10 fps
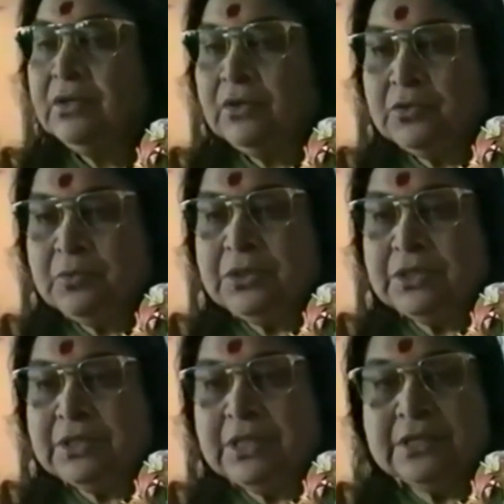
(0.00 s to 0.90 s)
the
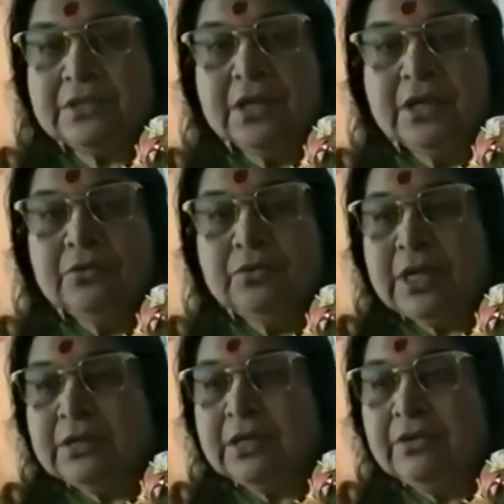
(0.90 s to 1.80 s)
auspiciousness to
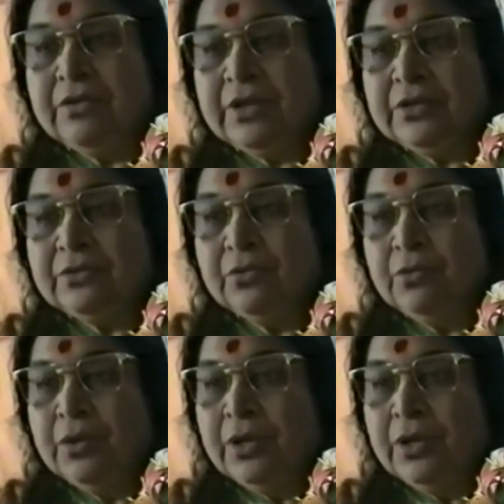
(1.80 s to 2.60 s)
that country. So